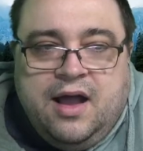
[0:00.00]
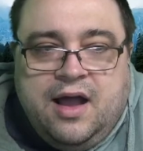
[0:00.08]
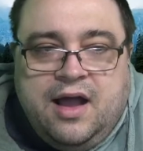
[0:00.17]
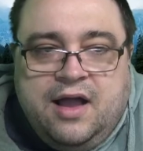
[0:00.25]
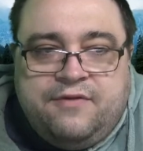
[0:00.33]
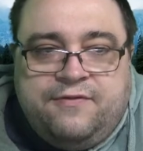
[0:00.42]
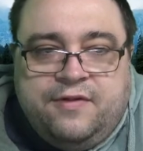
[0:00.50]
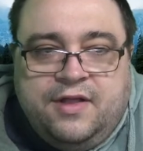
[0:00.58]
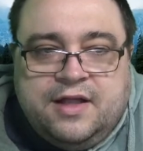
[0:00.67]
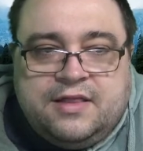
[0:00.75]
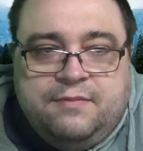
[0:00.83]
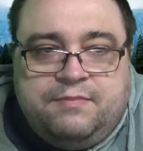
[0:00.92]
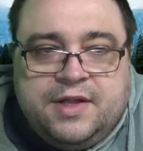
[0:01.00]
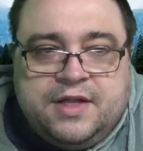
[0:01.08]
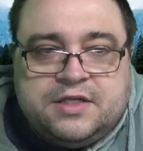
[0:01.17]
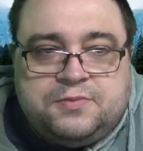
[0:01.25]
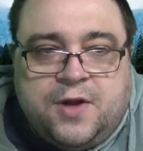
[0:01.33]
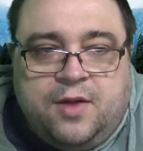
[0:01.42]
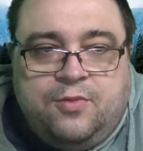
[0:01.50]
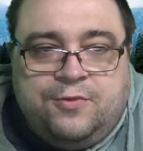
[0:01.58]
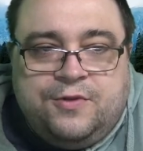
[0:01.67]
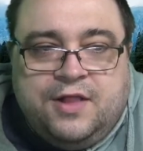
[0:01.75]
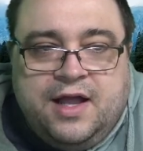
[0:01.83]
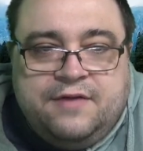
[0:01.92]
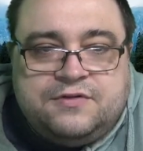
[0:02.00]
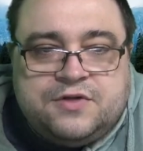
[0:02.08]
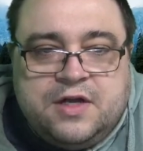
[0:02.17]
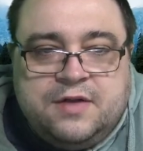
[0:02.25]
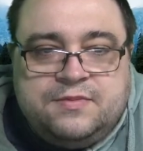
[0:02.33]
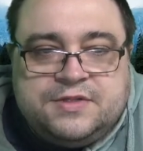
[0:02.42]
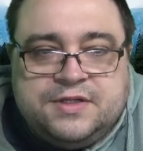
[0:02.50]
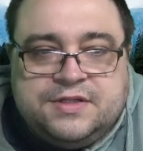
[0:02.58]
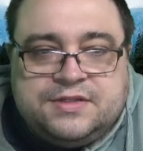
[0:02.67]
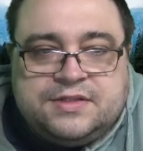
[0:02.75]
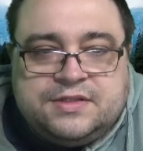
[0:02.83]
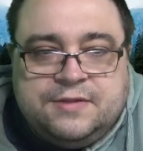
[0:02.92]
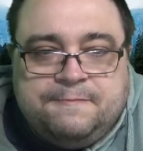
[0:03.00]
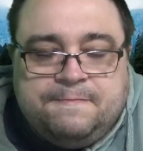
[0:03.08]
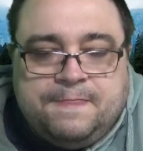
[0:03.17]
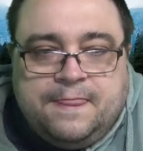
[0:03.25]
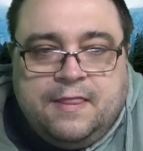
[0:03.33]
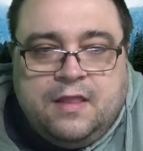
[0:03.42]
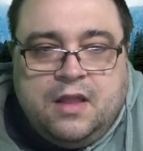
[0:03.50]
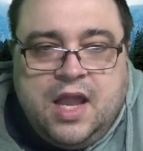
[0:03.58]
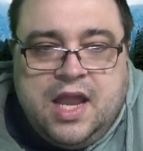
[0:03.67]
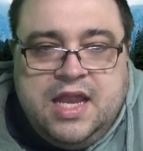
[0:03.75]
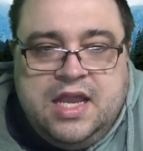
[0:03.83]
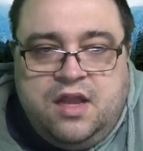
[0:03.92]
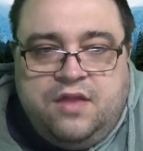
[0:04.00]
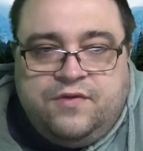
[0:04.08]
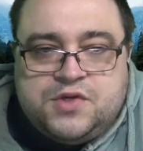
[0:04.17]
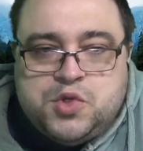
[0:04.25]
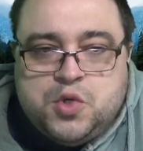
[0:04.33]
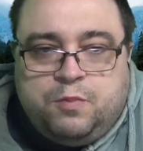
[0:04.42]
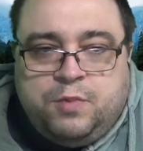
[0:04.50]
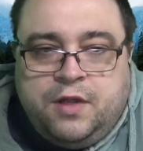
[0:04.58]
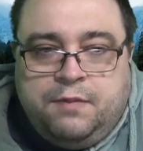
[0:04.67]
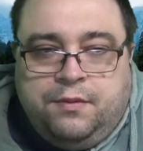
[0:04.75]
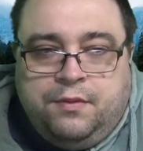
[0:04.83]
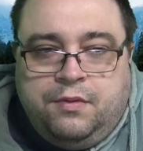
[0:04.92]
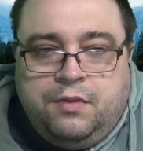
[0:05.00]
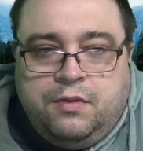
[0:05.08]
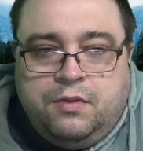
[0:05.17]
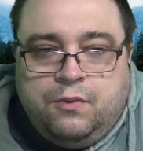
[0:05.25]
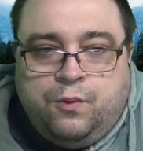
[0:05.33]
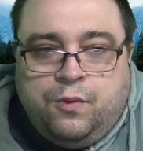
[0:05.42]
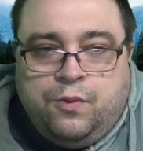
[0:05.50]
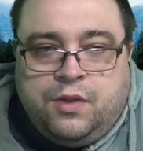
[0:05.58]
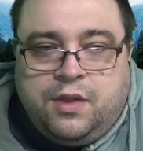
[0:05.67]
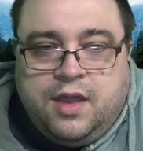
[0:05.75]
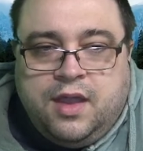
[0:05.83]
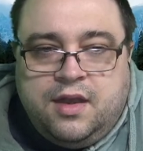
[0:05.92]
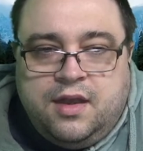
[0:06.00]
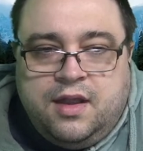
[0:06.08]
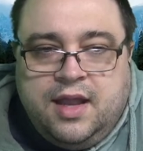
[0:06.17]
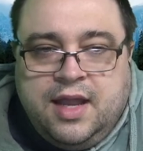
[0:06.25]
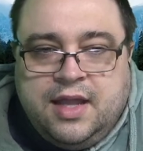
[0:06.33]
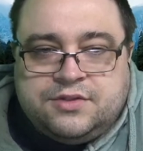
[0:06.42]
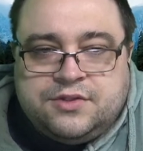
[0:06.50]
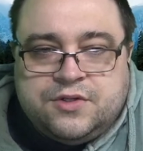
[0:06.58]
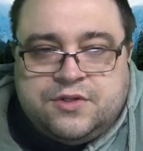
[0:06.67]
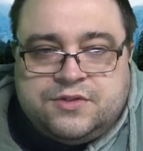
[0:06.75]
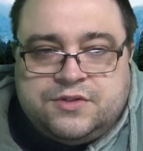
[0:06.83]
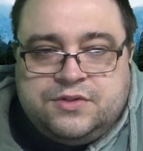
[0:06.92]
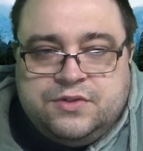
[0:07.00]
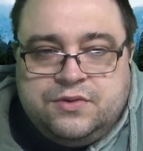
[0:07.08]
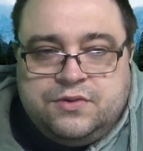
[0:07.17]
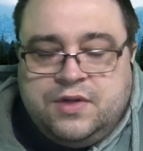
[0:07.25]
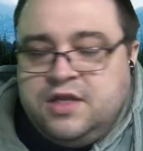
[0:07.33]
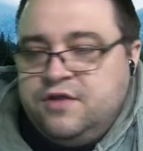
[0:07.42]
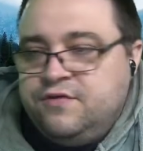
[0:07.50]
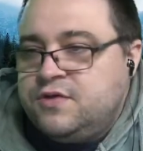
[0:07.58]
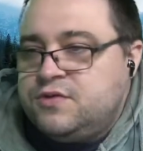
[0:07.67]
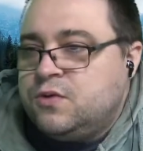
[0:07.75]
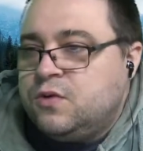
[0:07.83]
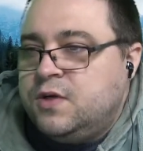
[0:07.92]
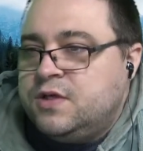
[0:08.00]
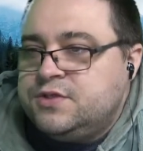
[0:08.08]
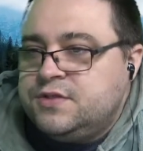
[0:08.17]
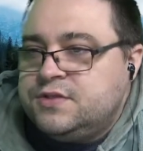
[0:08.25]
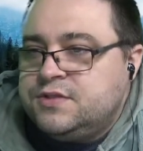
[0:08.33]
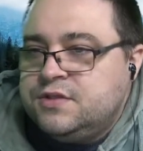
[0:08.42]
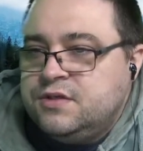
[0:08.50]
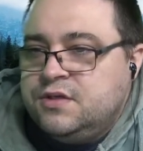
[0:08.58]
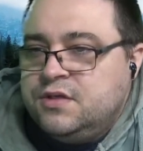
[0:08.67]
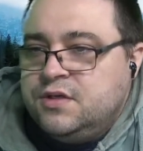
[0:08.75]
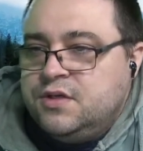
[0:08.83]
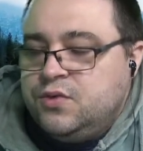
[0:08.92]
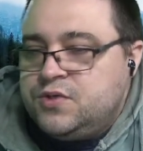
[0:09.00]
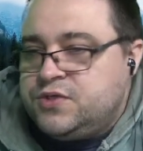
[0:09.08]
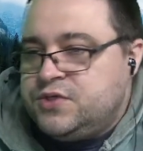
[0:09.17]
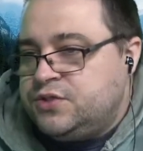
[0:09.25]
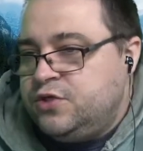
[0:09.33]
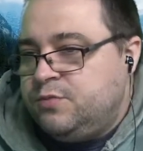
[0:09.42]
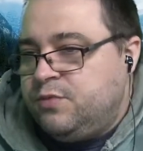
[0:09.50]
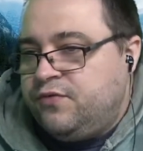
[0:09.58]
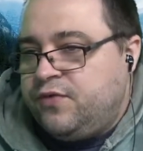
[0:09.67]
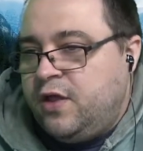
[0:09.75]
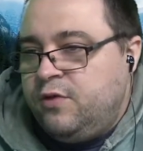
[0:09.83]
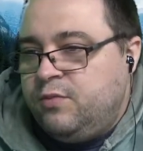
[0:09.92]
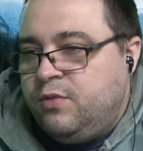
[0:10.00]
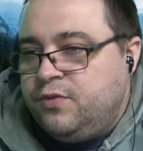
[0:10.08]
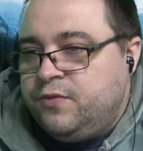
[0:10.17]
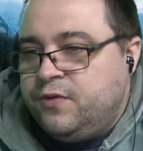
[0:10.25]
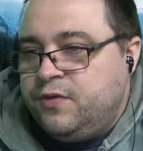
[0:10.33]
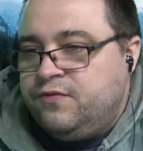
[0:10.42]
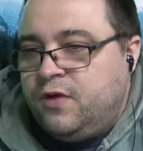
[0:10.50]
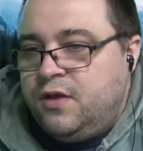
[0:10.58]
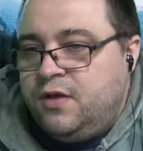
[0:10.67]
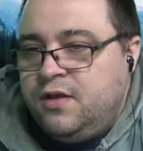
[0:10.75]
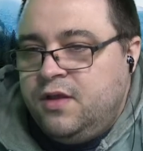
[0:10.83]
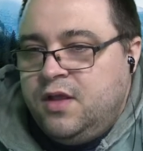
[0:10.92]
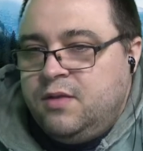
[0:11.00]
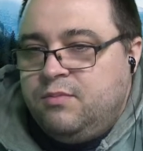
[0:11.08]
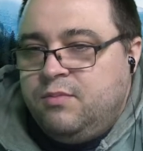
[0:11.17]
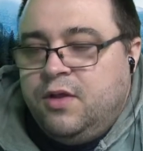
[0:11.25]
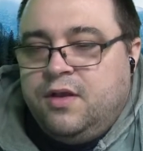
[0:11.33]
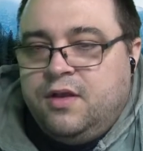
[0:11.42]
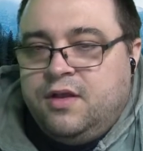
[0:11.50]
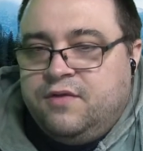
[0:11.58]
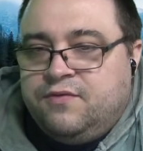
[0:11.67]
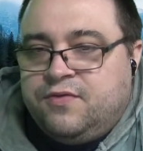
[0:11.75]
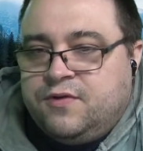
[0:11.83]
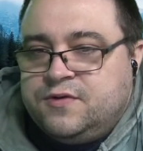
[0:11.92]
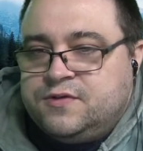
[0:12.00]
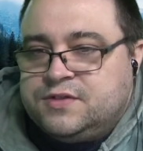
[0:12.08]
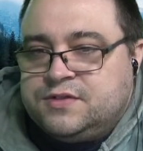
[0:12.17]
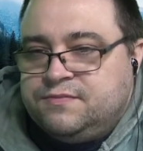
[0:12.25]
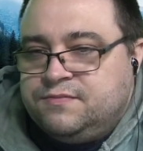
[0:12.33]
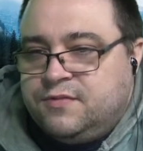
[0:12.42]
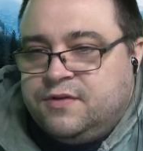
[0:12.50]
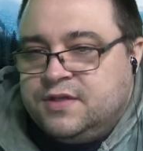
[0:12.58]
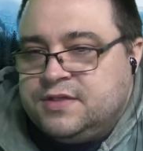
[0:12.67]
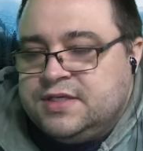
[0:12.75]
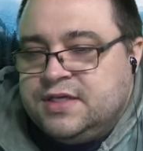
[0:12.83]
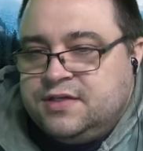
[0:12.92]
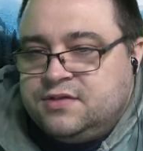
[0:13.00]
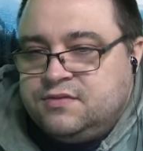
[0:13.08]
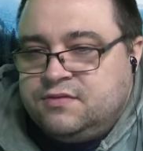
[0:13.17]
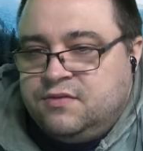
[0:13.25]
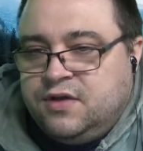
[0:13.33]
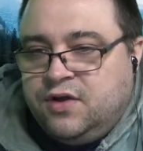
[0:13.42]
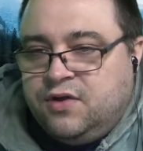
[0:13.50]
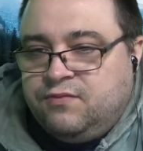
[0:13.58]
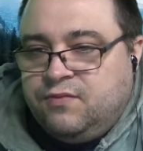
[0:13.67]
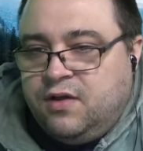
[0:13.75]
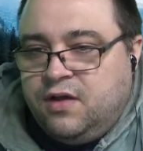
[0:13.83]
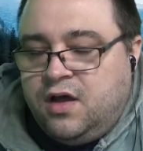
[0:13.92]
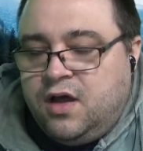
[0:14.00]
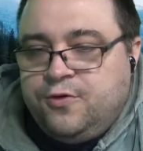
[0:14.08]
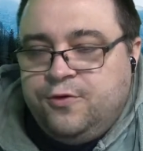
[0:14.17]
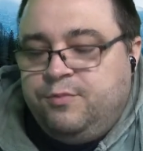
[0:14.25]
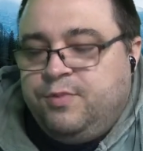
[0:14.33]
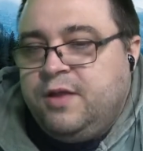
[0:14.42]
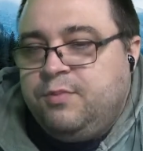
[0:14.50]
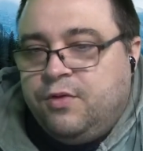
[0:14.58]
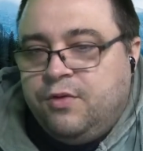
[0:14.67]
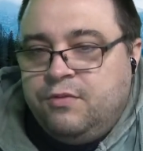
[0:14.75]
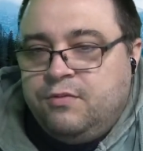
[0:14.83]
I feel like the biggest problem with live streams is individual people will get answers to individual questions, which is super valuable and really fun. But if there's, let's say, 100 people